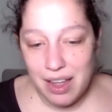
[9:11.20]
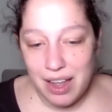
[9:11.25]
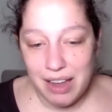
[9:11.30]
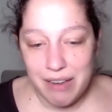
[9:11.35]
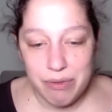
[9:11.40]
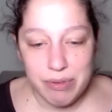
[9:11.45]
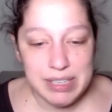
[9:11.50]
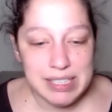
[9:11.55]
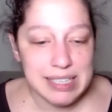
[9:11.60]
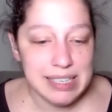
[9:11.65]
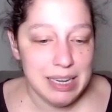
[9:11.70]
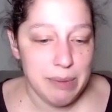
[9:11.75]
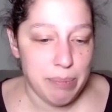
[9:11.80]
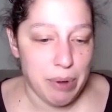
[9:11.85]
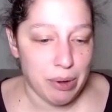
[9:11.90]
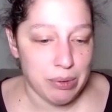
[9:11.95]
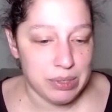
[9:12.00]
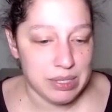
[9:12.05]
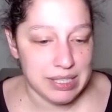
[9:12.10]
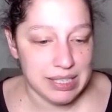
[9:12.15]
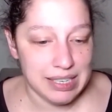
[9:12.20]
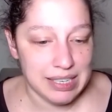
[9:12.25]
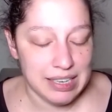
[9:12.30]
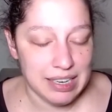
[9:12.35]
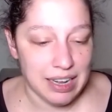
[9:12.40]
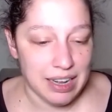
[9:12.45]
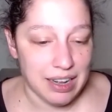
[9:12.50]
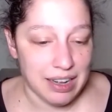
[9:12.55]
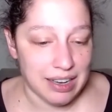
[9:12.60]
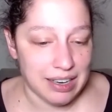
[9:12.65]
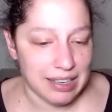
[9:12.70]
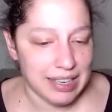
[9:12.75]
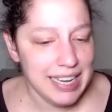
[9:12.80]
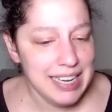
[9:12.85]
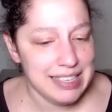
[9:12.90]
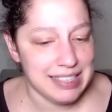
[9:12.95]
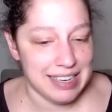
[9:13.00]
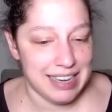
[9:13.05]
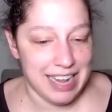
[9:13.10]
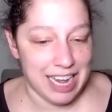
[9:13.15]
I recently posted on
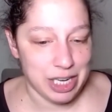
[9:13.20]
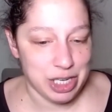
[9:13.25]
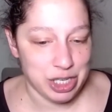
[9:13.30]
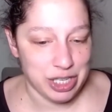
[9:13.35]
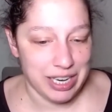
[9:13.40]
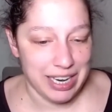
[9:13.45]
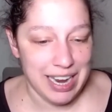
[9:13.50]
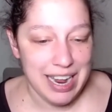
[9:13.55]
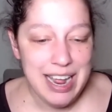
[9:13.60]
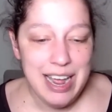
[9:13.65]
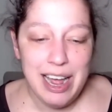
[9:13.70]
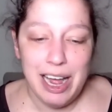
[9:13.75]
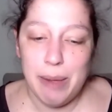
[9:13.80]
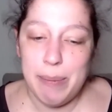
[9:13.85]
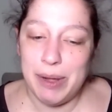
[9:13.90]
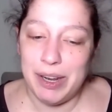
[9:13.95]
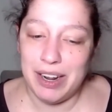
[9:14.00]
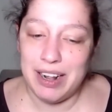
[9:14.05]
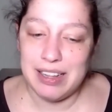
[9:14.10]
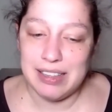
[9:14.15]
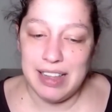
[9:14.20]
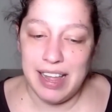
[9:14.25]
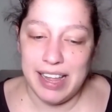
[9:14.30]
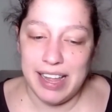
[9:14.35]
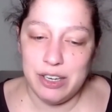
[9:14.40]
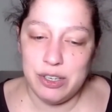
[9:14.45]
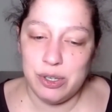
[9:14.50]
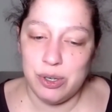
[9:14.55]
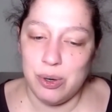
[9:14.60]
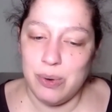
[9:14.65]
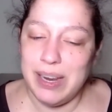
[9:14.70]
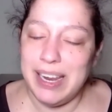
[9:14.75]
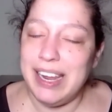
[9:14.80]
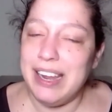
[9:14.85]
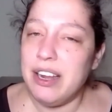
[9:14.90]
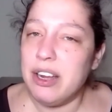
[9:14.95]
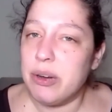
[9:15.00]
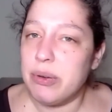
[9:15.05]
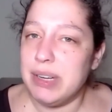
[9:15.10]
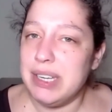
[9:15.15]
LinkedIn, actually, about a client who
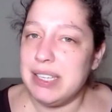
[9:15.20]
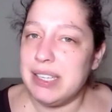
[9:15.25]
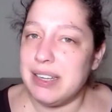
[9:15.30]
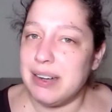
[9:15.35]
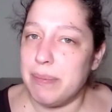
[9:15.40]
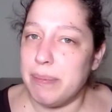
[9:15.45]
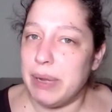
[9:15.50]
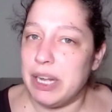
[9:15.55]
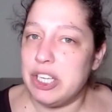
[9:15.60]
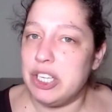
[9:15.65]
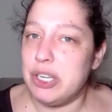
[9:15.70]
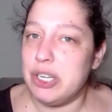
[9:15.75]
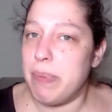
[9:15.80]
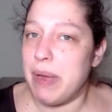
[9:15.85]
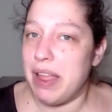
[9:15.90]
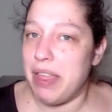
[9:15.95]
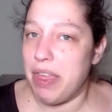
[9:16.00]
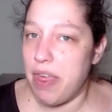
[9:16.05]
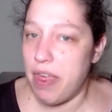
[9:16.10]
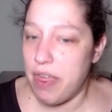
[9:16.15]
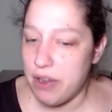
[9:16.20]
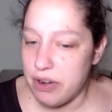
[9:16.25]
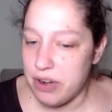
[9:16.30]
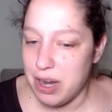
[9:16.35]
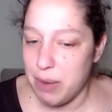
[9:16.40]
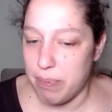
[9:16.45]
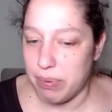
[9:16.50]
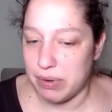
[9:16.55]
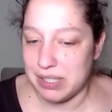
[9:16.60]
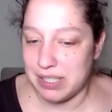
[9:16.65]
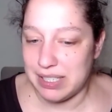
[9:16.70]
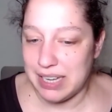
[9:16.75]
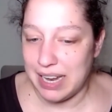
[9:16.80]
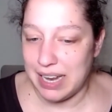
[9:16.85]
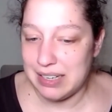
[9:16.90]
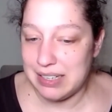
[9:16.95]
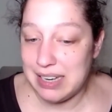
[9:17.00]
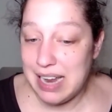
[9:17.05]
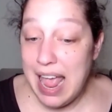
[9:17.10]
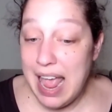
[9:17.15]
increased their budget by thirty
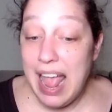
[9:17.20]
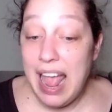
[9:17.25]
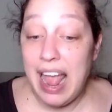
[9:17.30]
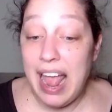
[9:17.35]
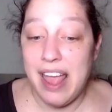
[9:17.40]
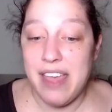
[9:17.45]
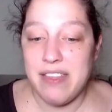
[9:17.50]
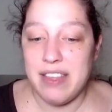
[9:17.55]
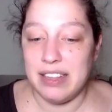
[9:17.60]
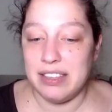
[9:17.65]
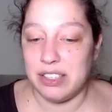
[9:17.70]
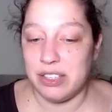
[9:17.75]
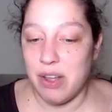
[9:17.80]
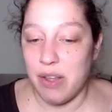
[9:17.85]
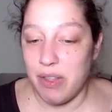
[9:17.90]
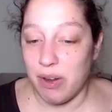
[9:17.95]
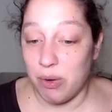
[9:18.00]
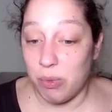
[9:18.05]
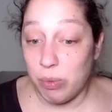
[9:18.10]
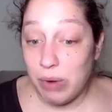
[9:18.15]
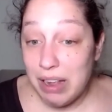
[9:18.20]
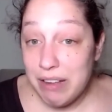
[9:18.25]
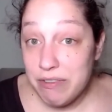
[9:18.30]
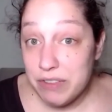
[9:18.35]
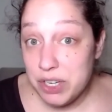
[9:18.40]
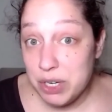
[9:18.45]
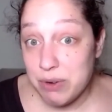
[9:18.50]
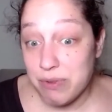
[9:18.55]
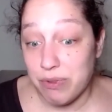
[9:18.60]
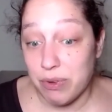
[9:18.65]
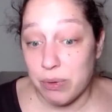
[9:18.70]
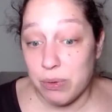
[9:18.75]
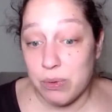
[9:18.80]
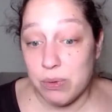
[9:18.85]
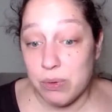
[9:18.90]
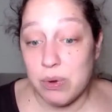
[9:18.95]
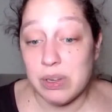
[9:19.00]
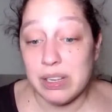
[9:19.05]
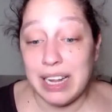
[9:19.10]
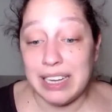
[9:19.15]
percent and then saw their revenue from
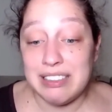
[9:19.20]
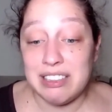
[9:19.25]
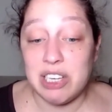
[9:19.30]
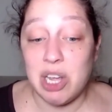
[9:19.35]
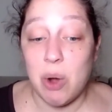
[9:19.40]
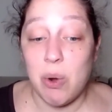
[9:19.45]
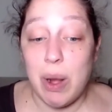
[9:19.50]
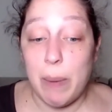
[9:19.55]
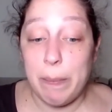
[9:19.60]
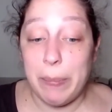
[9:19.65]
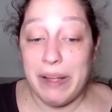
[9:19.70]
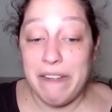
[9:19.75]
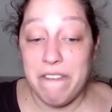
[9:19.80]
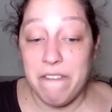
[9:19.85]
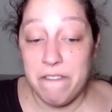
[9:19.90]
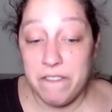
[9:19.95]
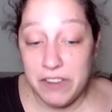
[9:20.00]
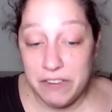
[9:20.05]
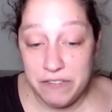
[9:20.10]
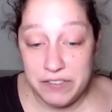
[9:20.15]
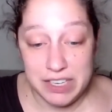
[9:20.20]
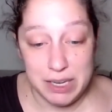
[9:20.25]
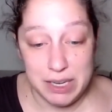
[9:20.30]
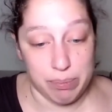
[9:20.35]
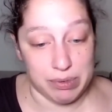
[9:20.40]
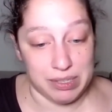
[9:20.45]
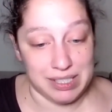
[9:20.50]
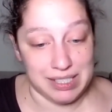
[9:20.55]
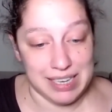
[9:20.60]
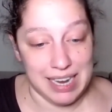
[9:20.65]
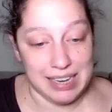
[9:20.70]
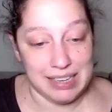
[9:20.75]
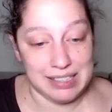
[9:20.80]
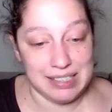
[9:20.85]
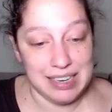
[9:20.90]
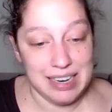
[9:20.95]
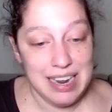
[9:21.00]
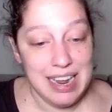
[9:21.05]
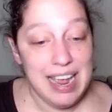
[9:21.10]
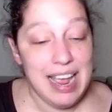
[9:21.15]
Google Ads go up by fifty
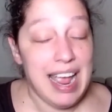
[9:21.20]
percent.